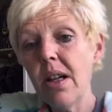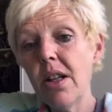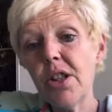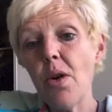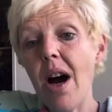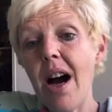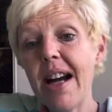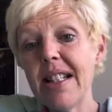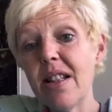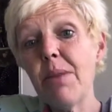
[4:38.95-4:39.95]
So I
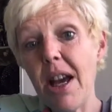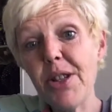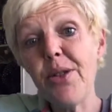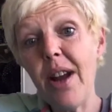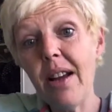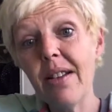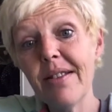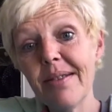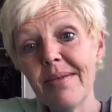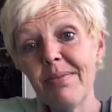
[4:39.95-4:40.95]
did them yesterday
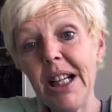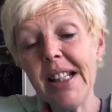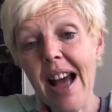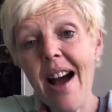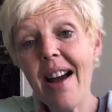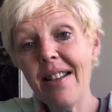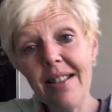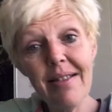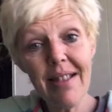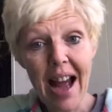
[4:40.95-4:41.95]
because I
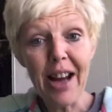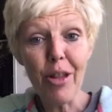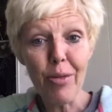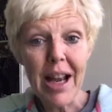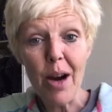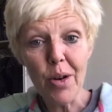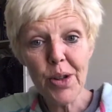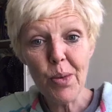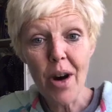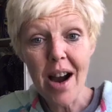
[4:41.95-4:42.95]
had 3 hours
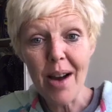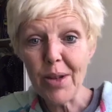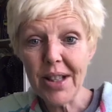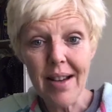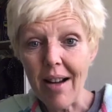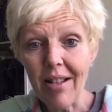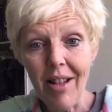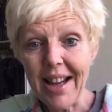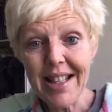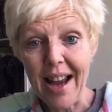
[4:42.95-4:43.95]
where I was stuck
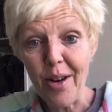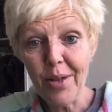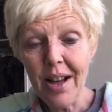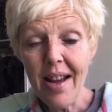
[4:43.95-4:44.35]
lying down,